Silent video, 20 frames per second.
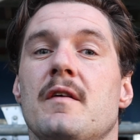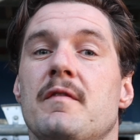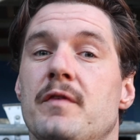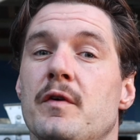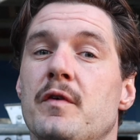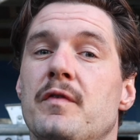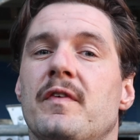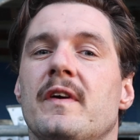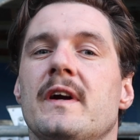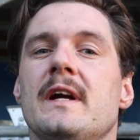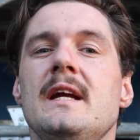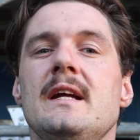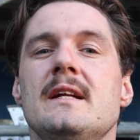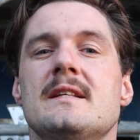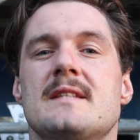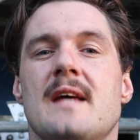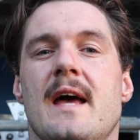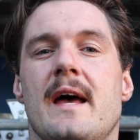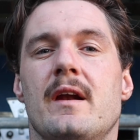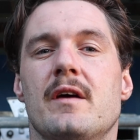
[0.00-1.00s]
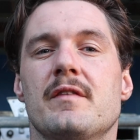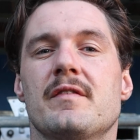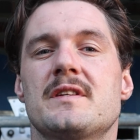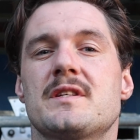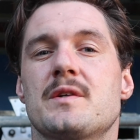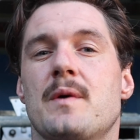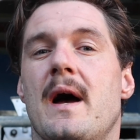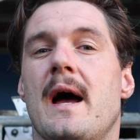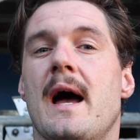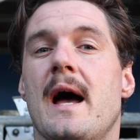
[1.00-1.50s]
feel free to head over
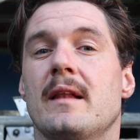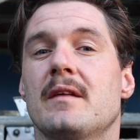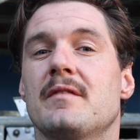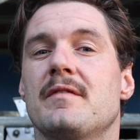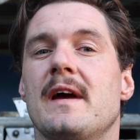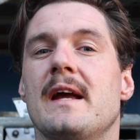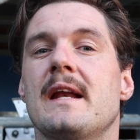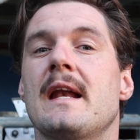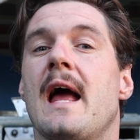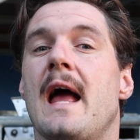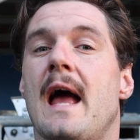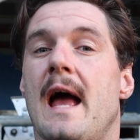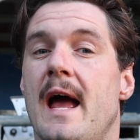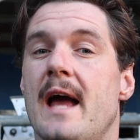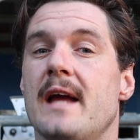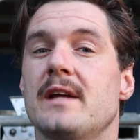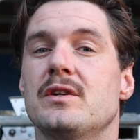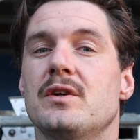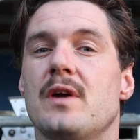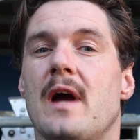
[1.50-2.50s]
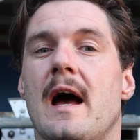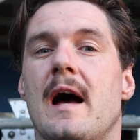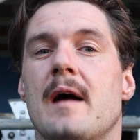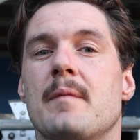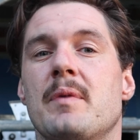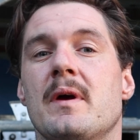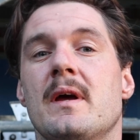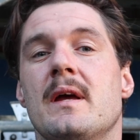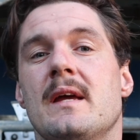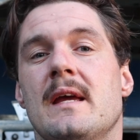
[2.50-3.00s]
to our Elevate AU
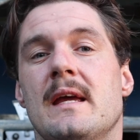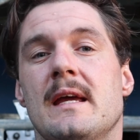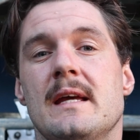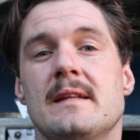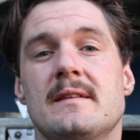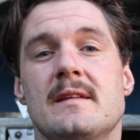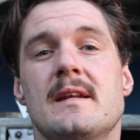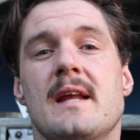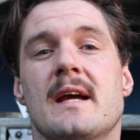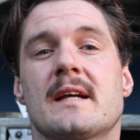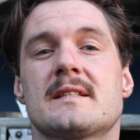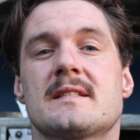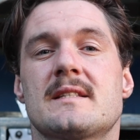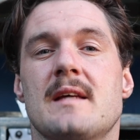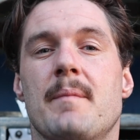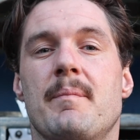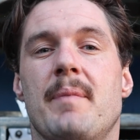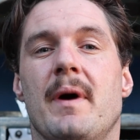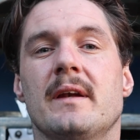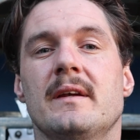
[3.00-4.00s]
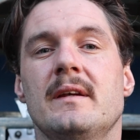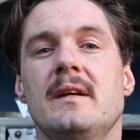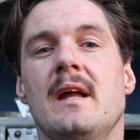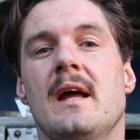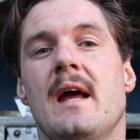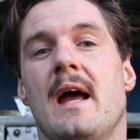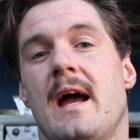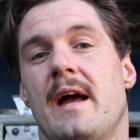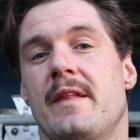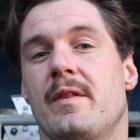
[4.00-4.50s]
app. Hit the Next Step button
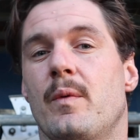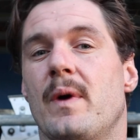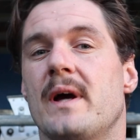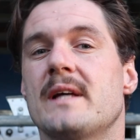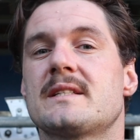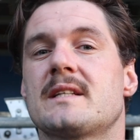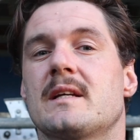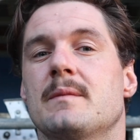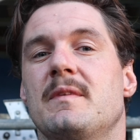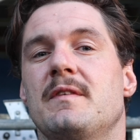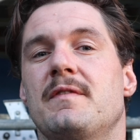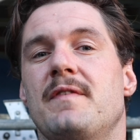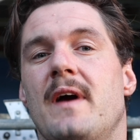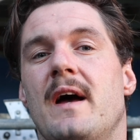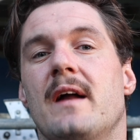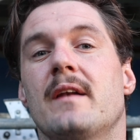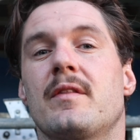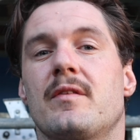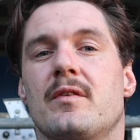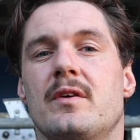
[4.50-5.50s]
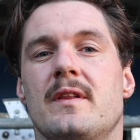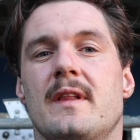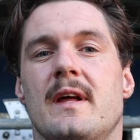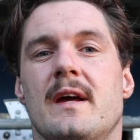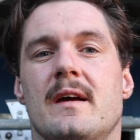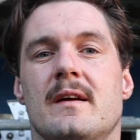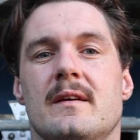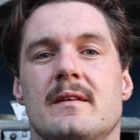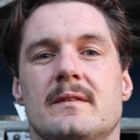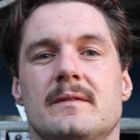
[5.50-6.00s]
and the ways can be found through
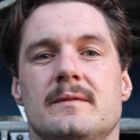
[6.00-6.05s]
there.